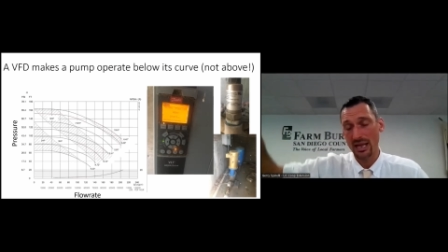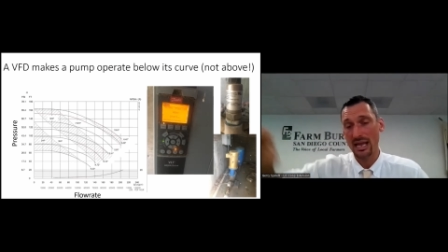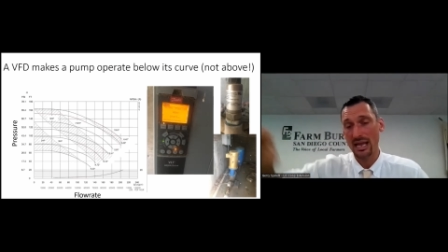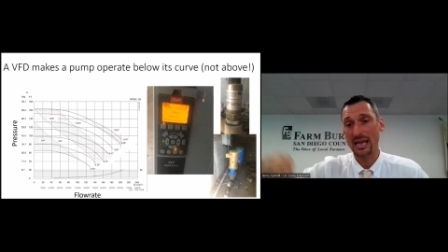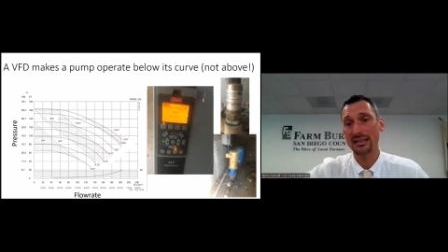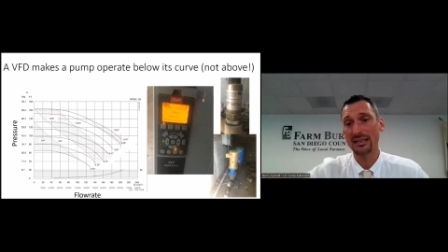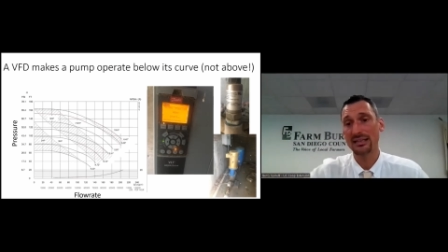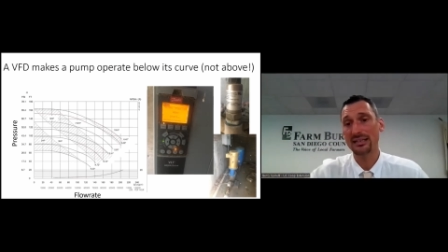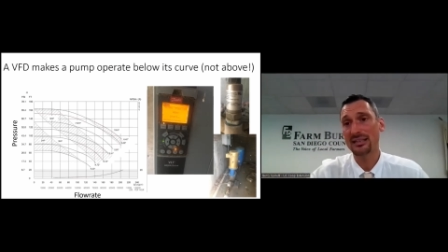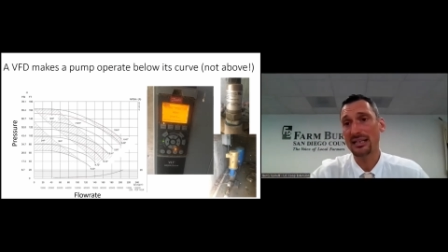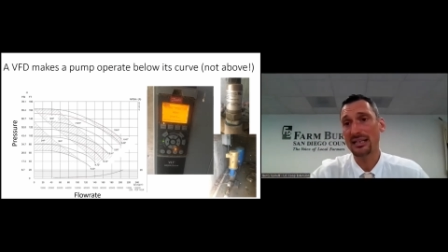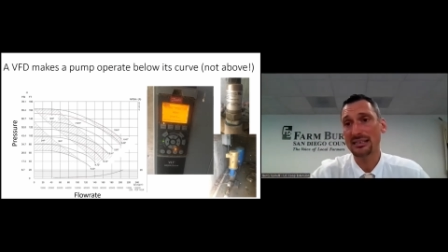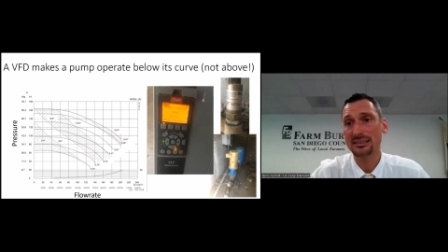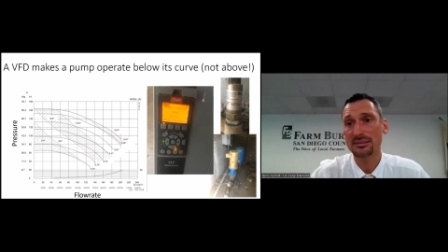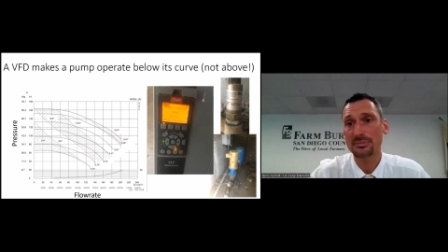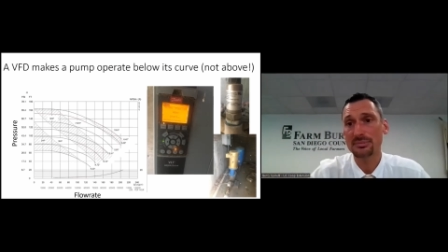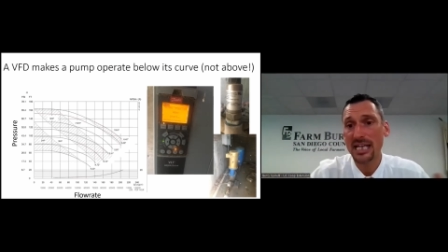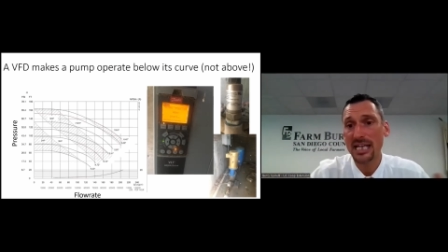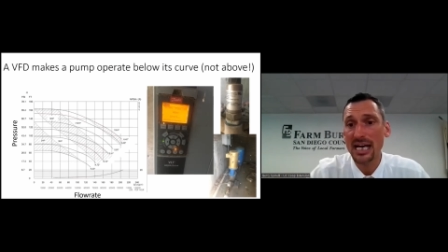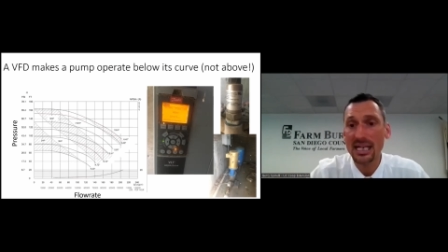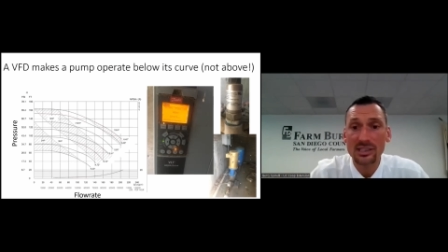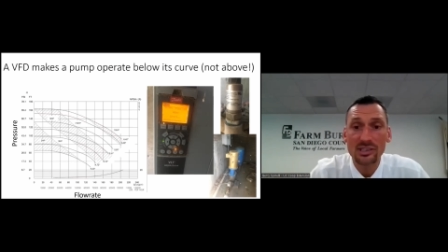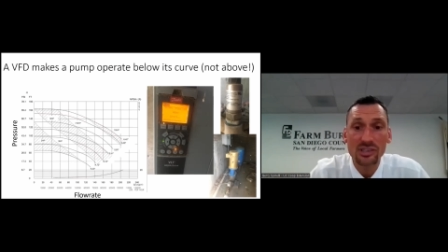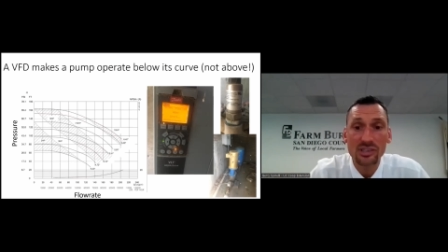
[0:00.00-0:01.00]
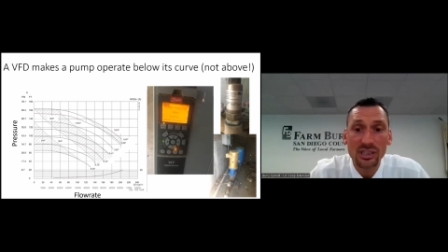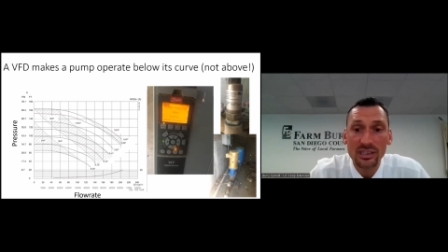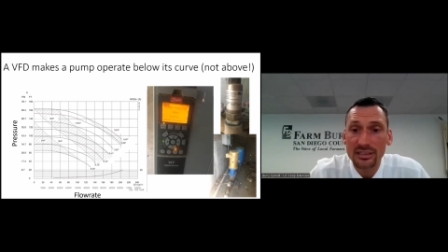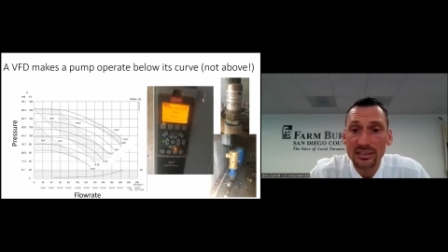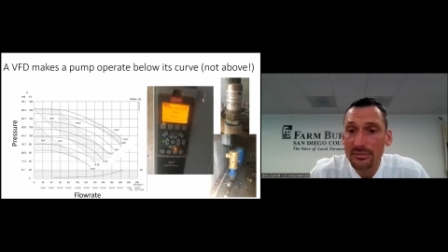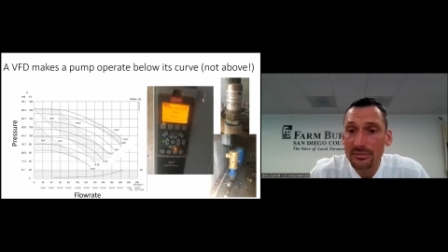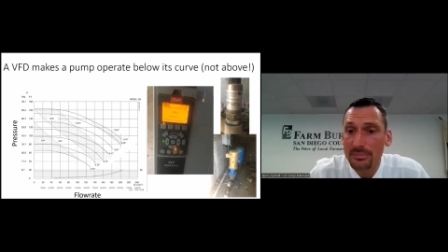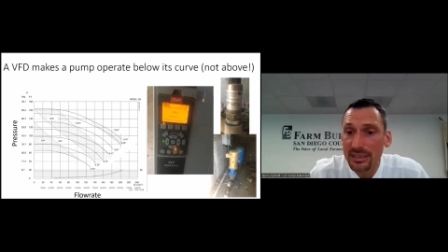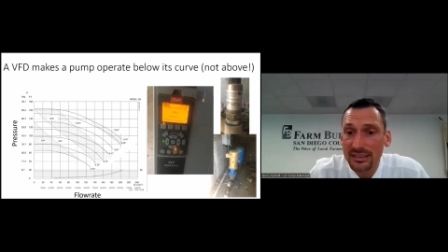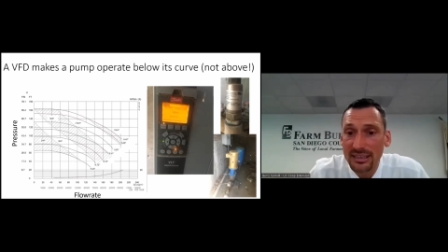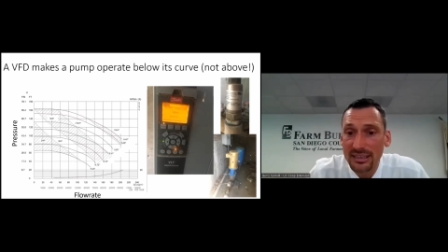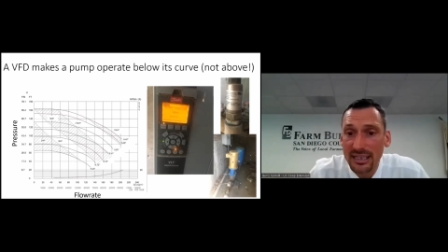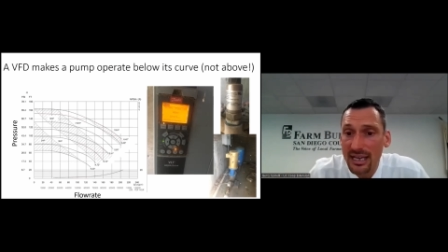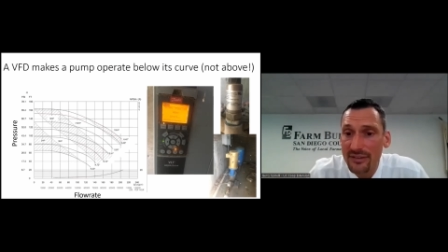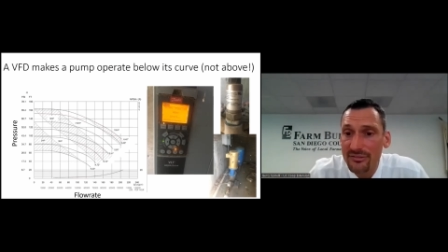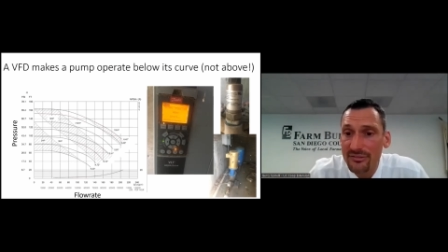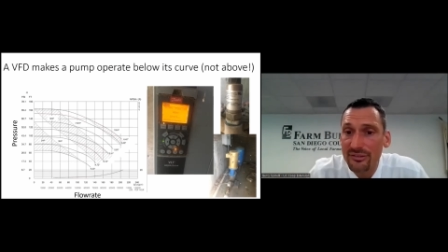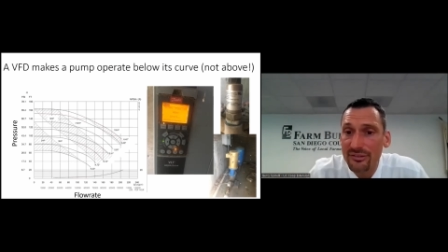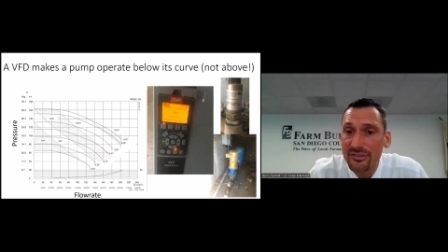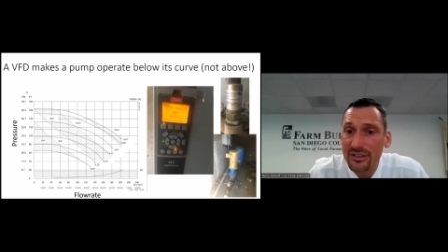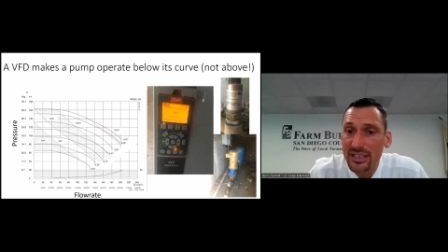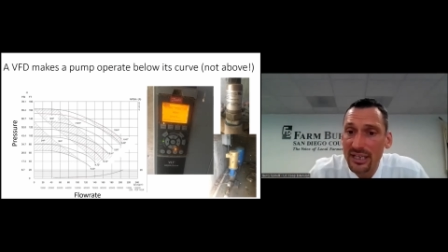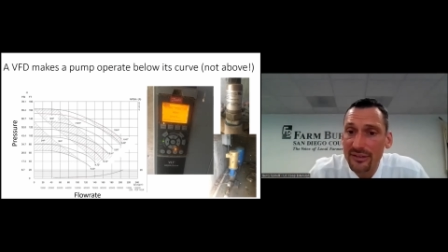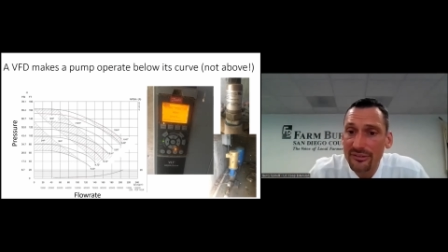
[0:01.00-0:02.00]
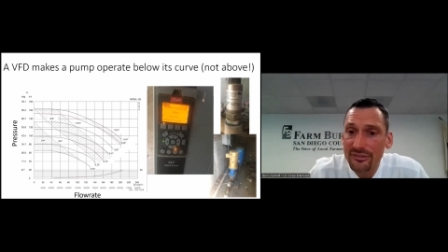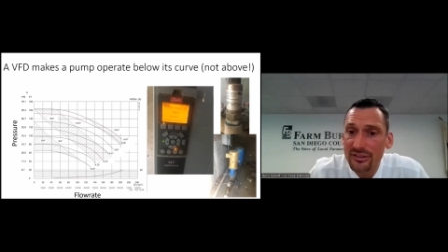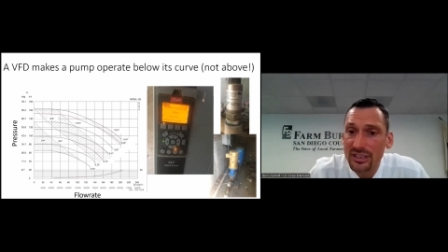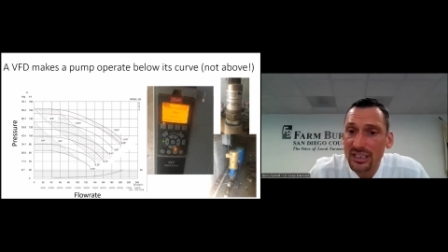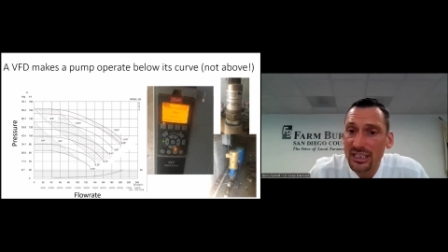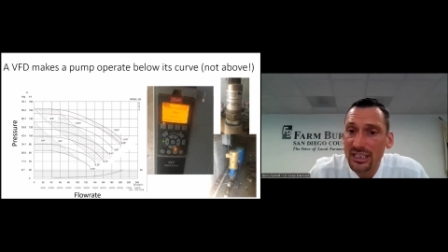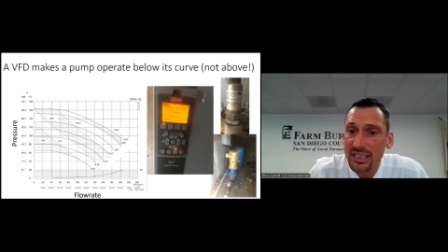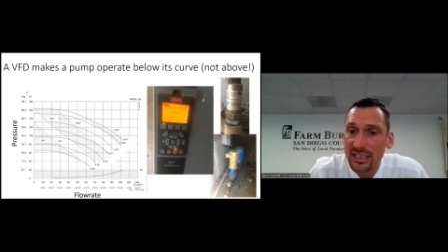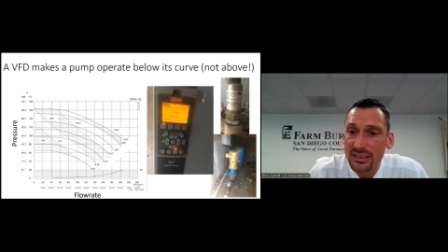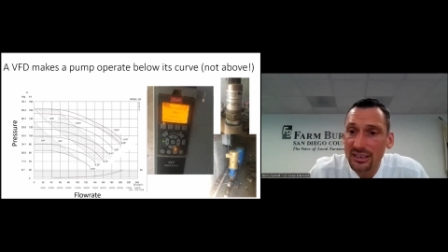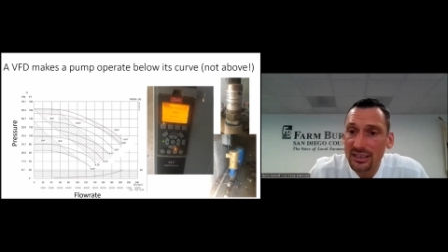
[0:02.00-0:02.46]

and he tells me, ah, Jerry, but I have a VFD.